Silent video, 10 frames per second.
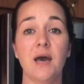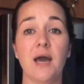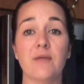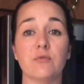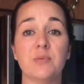
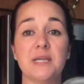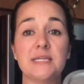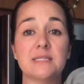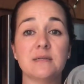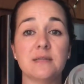I
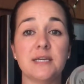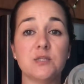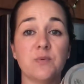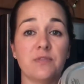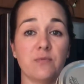replace the
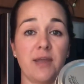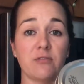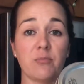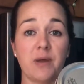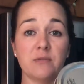lids with the
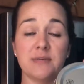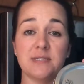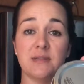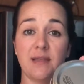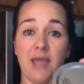regular metal
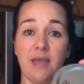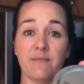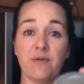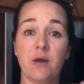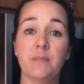lids that they came
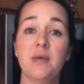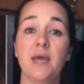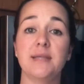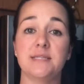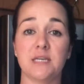from
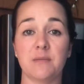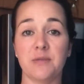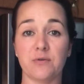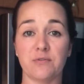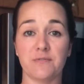and stick them
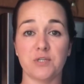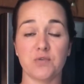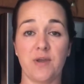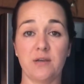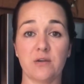in the
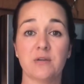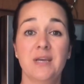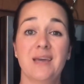refrigerator.